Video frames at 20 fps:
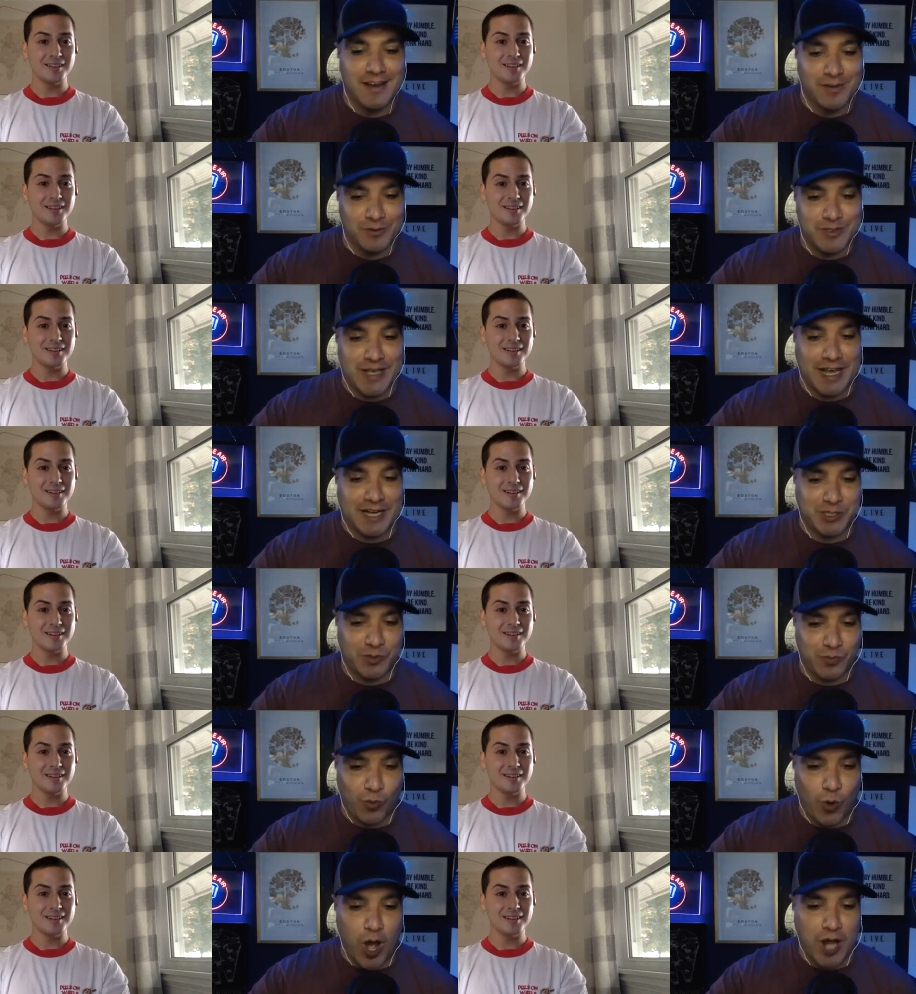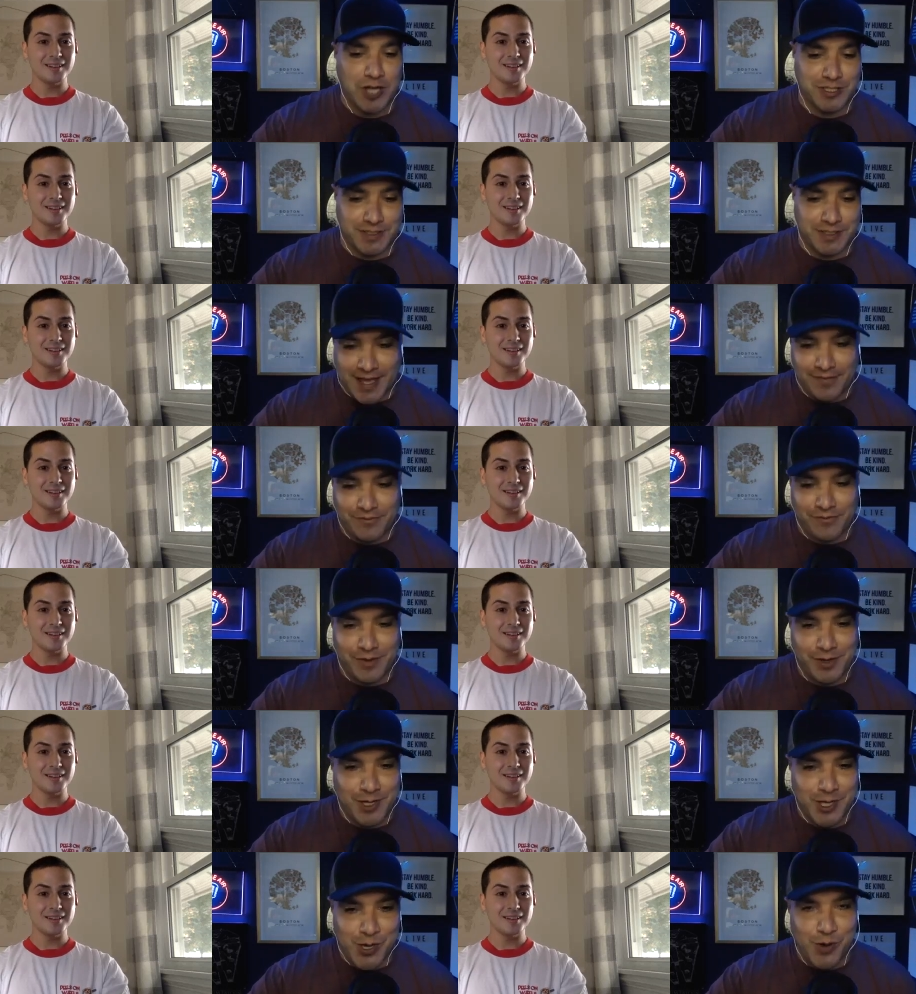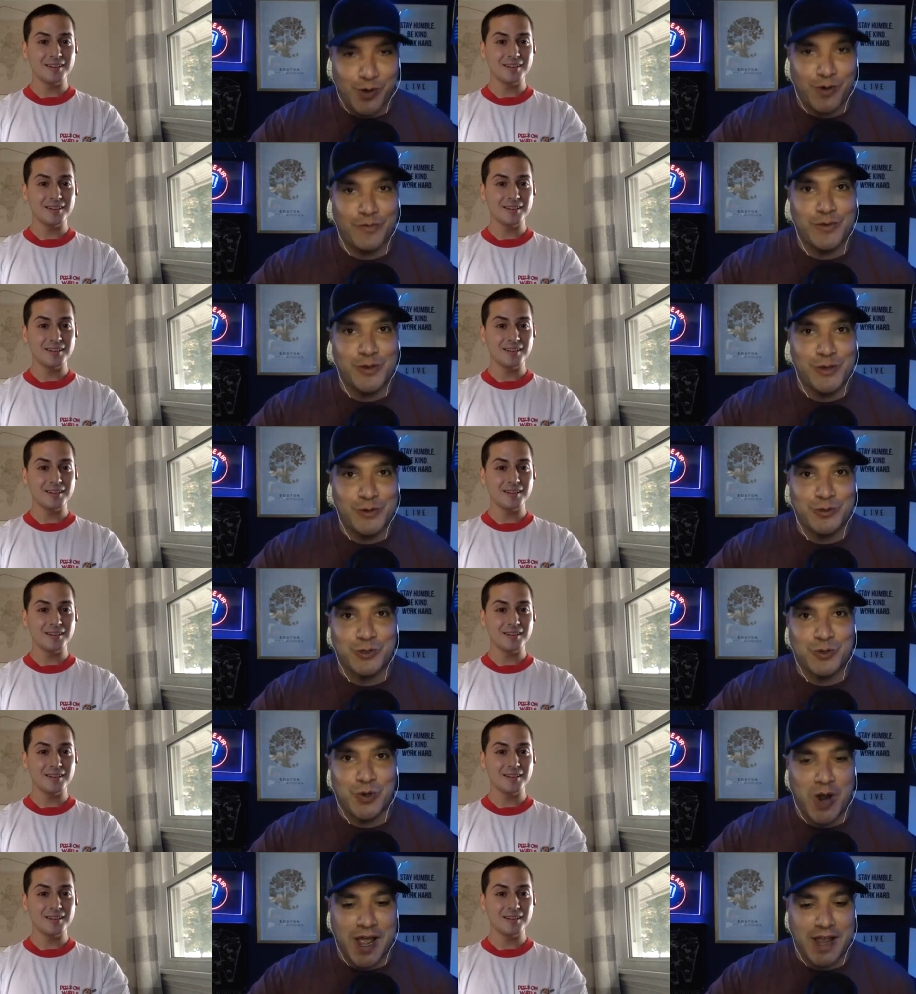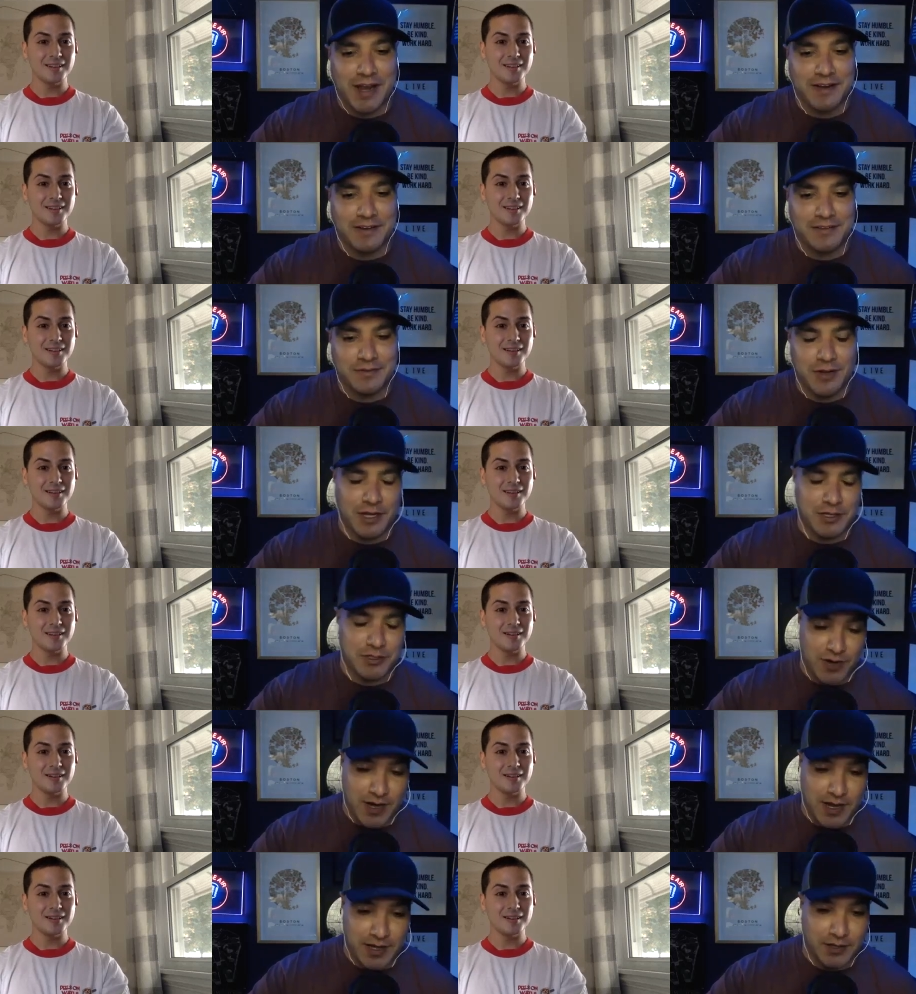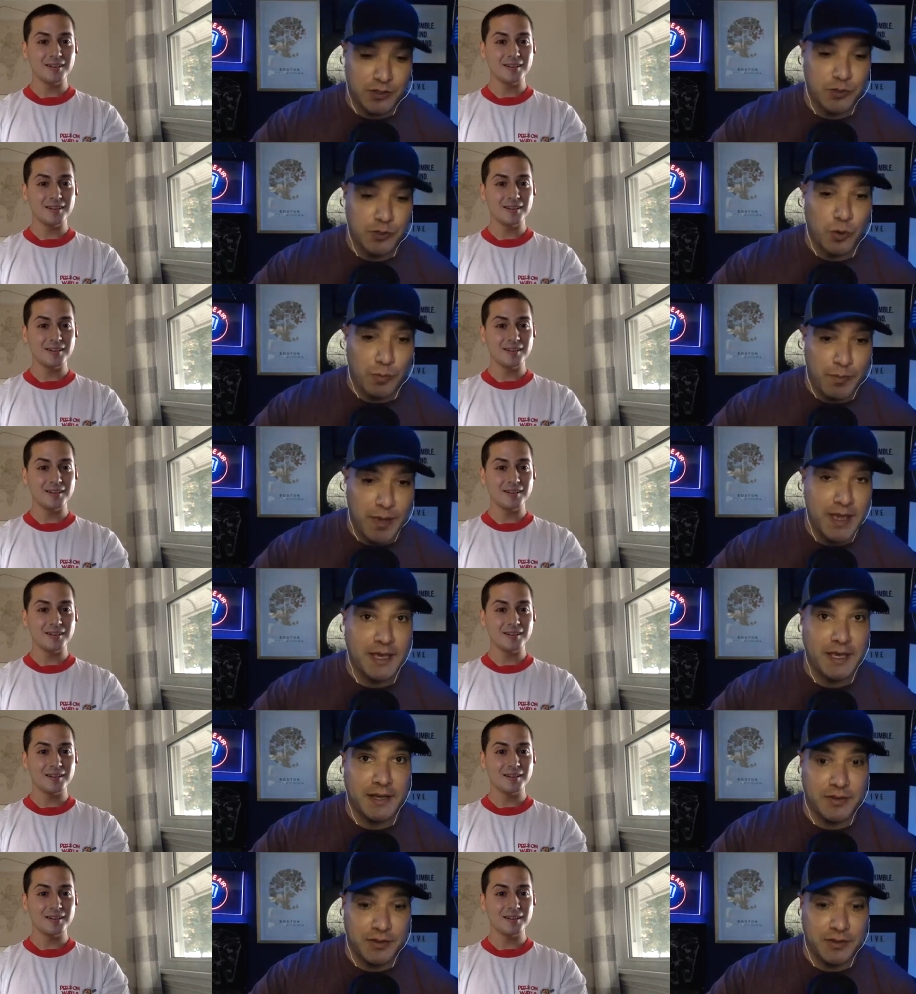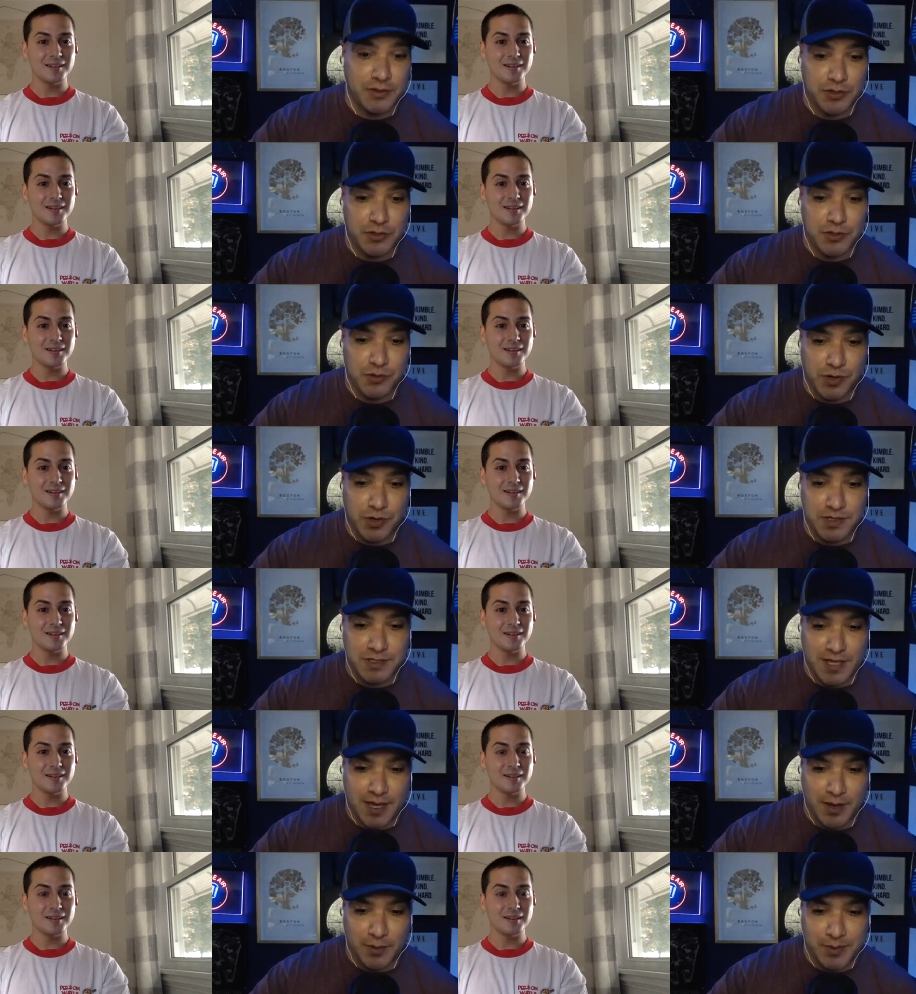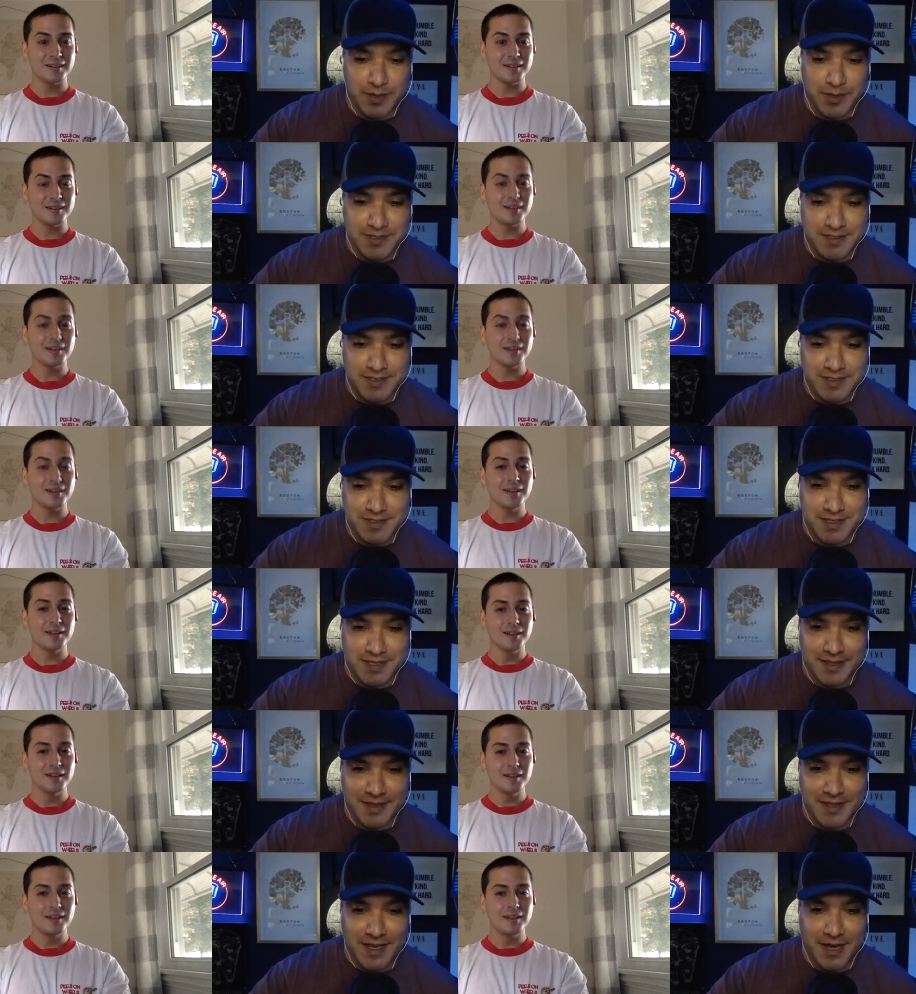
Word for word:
Speaker 1: was actually watching that video of you trying, not trying. You were making the Detroit style pizzas in the